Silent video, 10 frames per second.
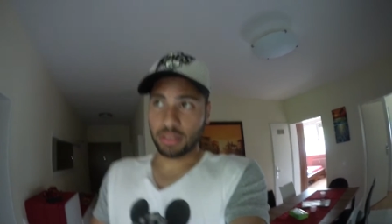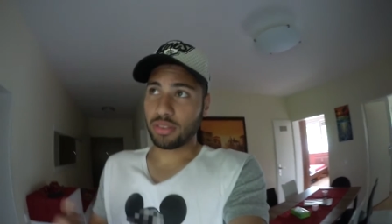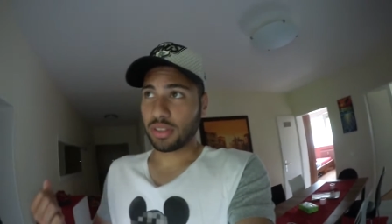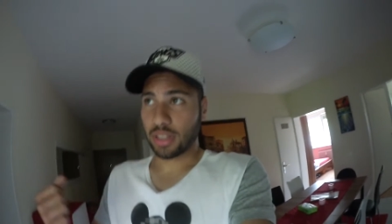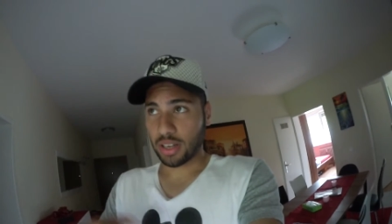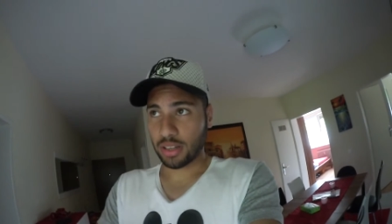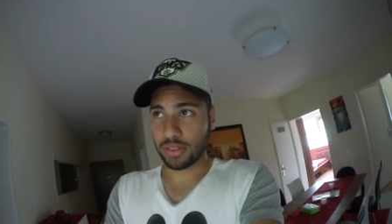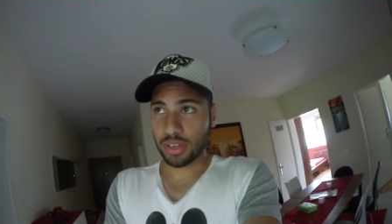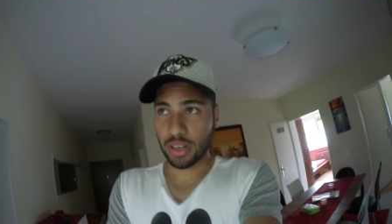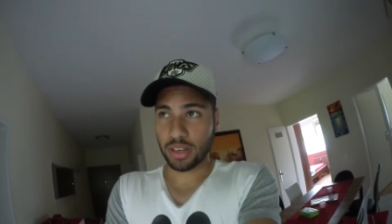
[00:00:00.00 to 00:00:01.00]
just a little
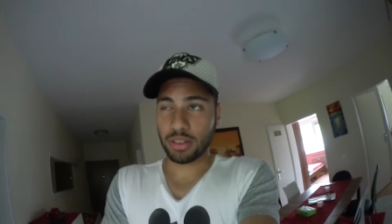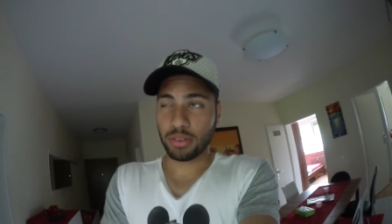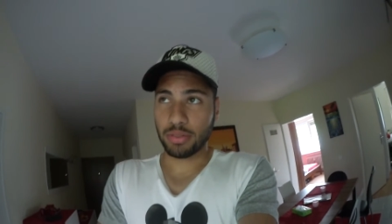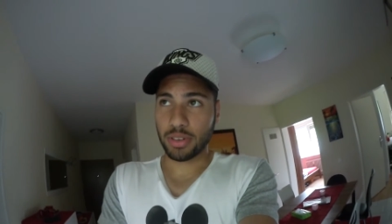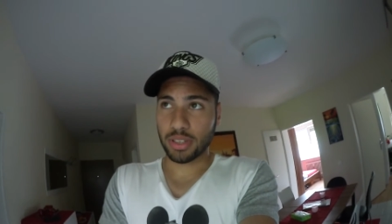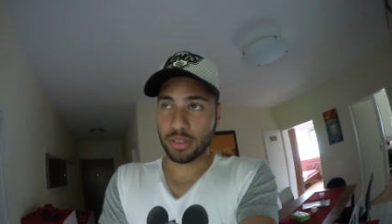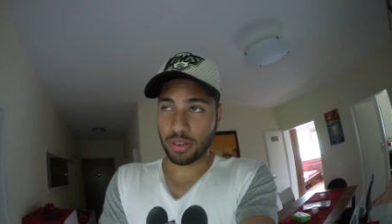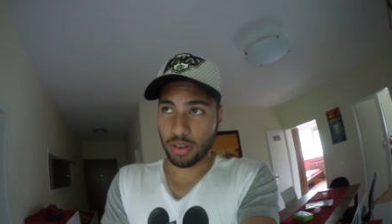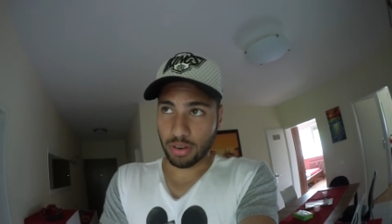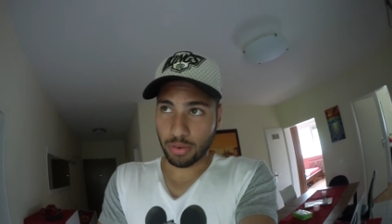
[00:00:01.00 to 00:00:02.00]
jacket over it
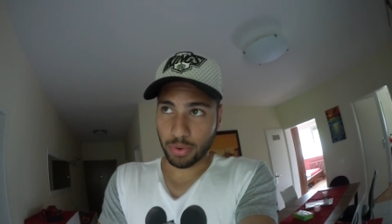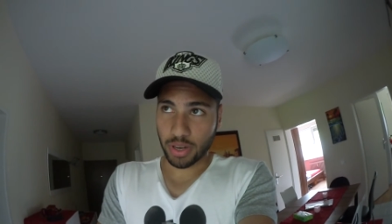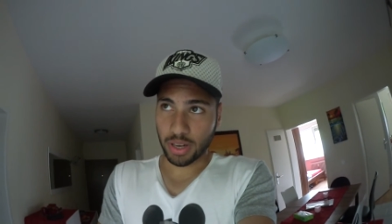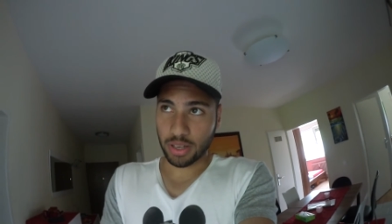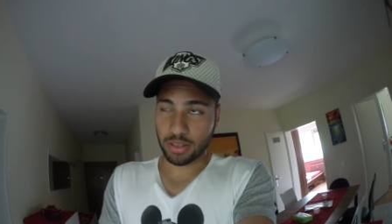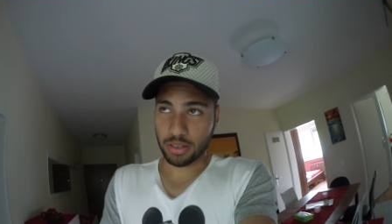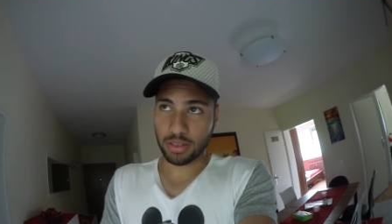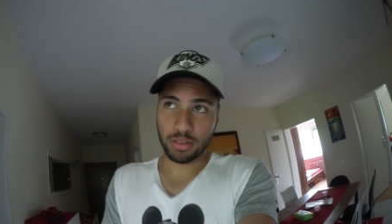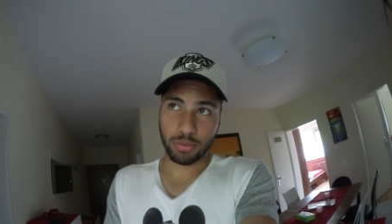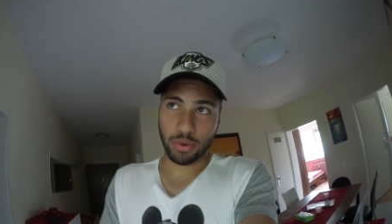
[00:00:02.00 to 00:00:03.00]
so when i get
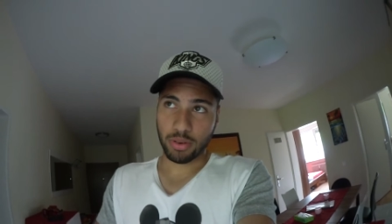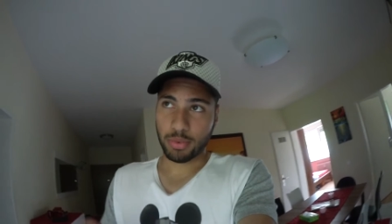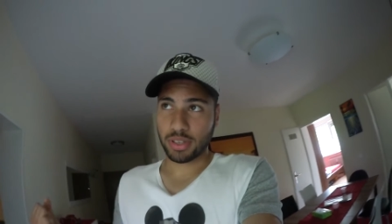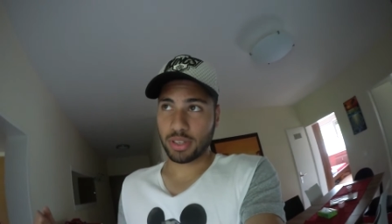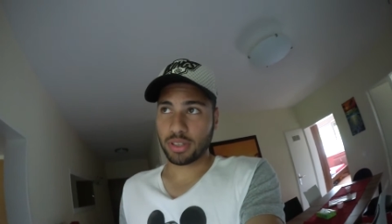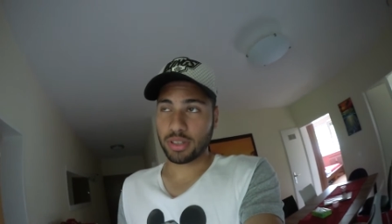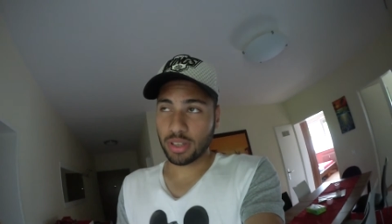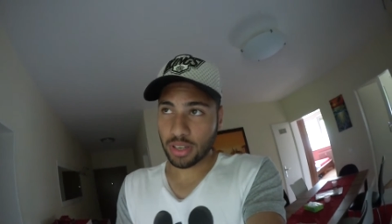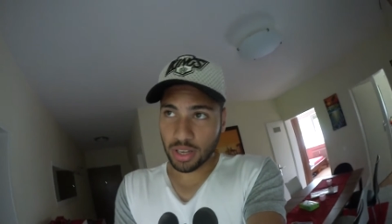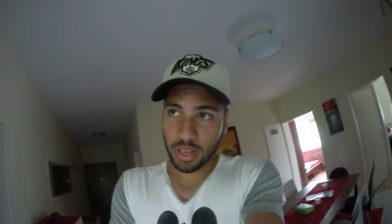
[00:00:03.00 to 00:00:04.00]
warm i just
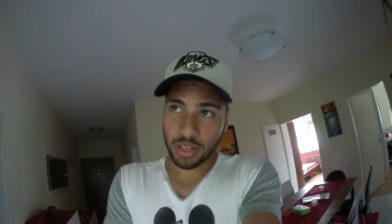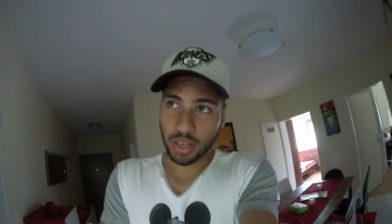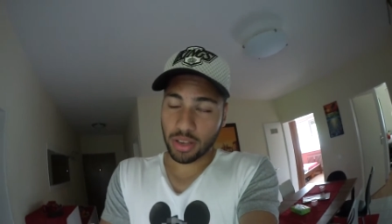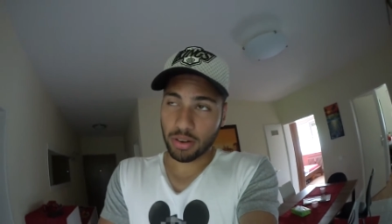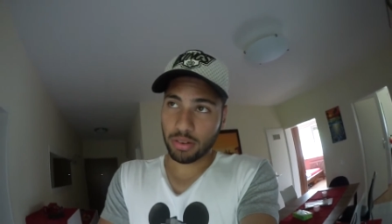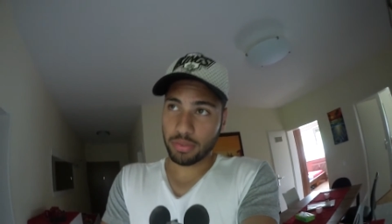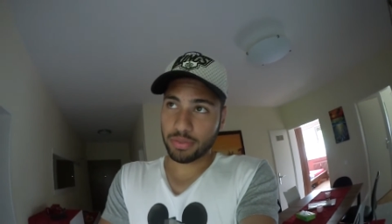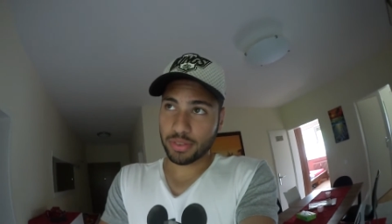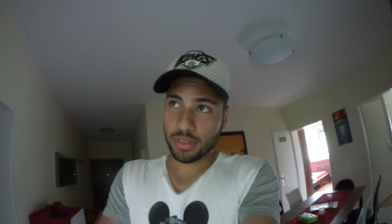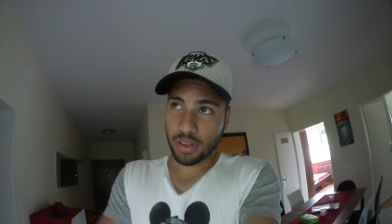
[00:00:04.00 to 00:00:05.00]
take it off
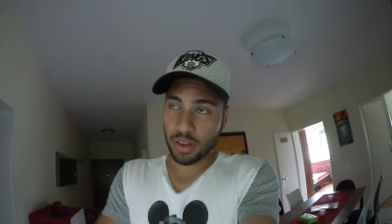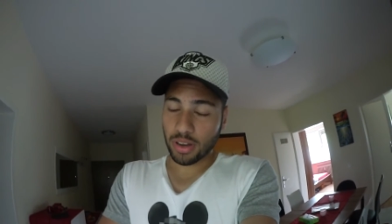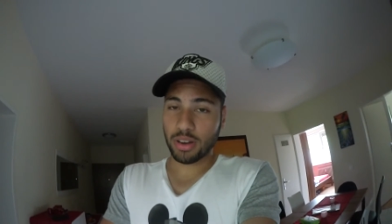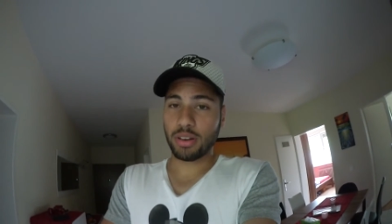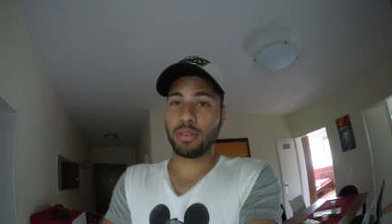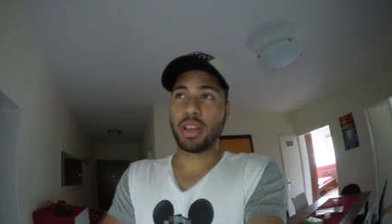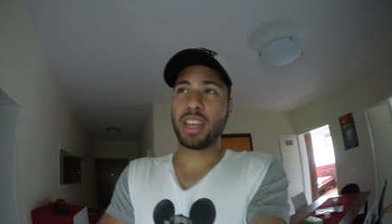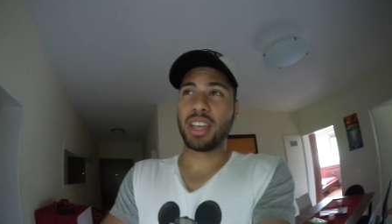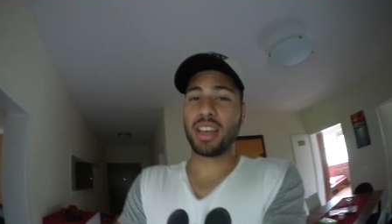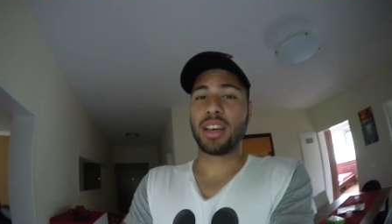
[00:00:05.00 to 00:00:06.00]
so
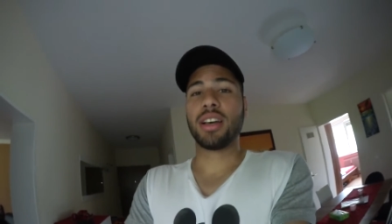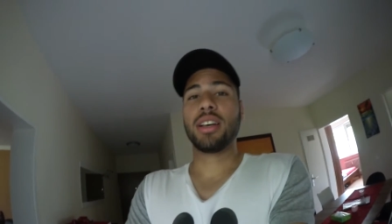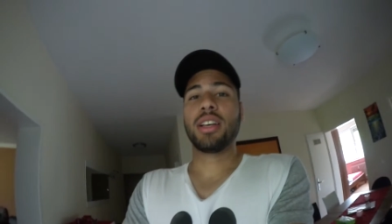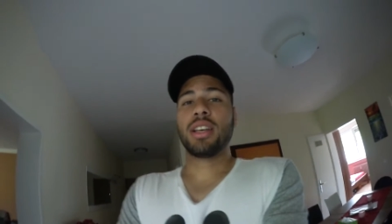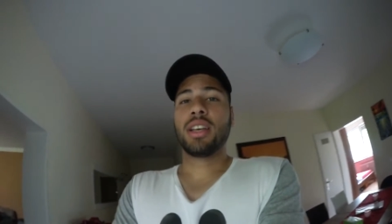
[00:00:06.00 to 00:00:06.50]
yeah